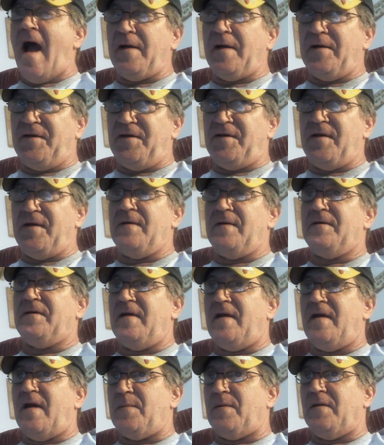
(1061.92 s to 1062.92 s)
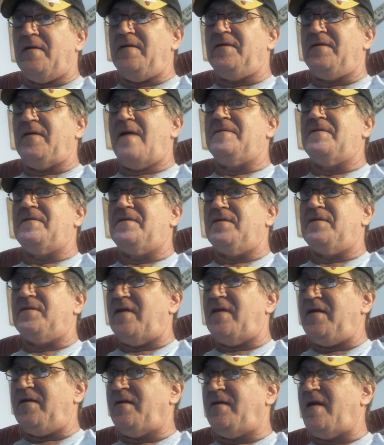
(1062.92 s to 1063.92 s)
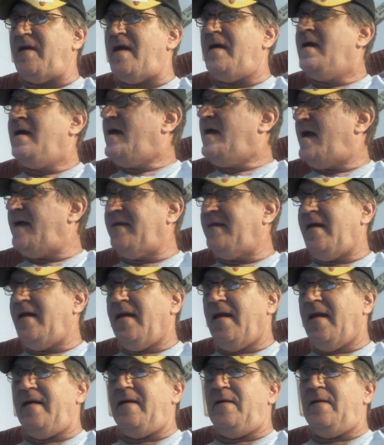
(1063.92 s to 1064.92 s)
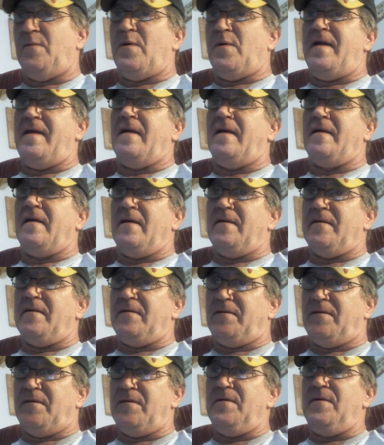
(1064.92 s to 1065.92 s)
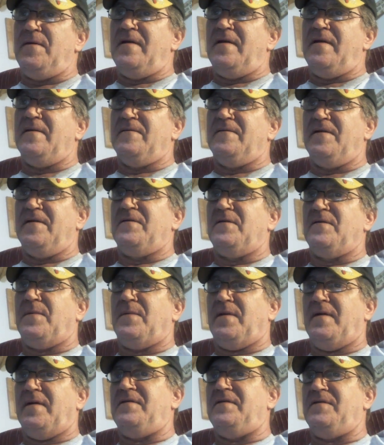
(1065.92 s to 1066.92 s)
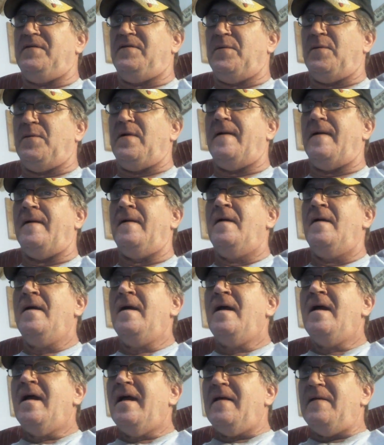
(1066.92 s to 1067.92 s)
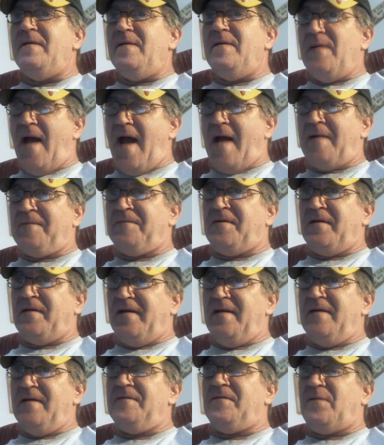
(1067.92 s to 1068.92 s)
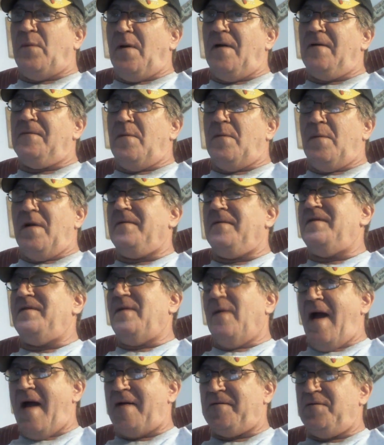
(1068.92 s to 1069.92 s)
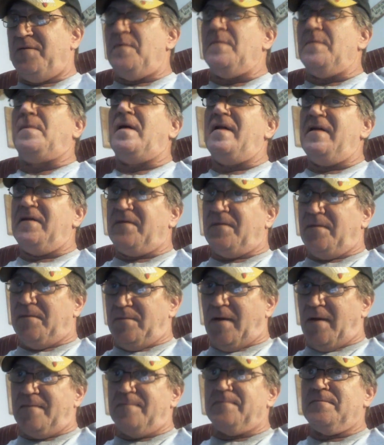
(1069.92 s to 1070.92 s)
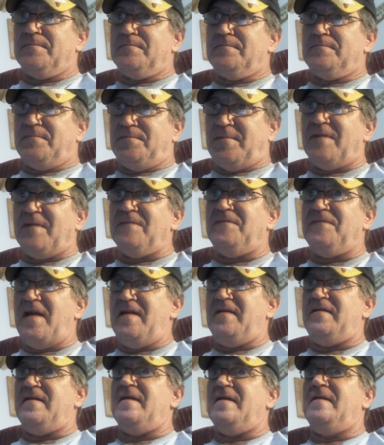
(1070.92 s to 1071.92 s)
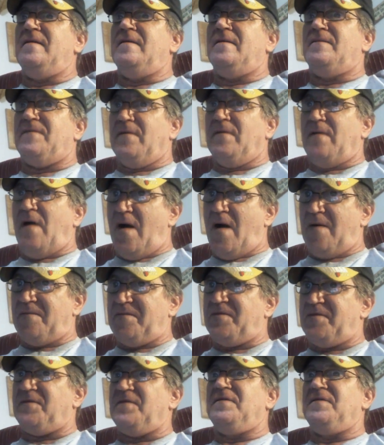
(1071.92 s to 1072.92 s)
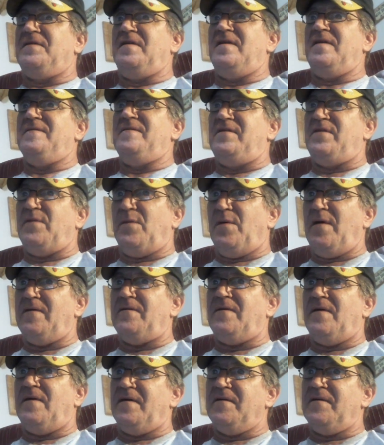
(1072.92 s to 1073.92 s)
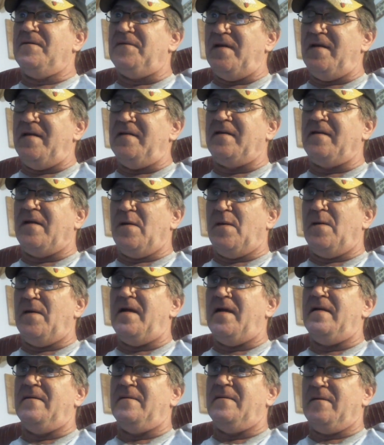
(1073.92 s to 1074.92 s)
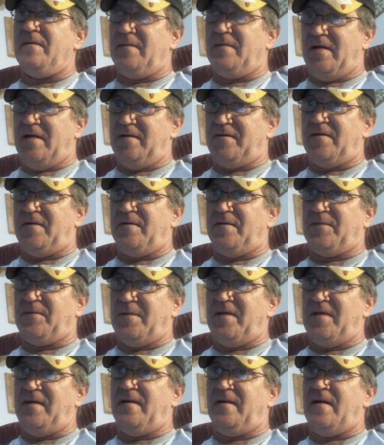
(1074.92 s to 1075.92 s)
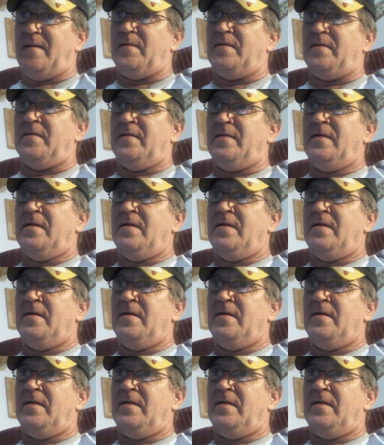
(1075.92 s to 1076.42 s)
Our sheriffs and our police officers, they sit and they lay in wait against 2 individual places to where you have to give 12, well, you don't have to, but it's convenient for officers to give you 1,200 feet to go ahead and get to the speed limit.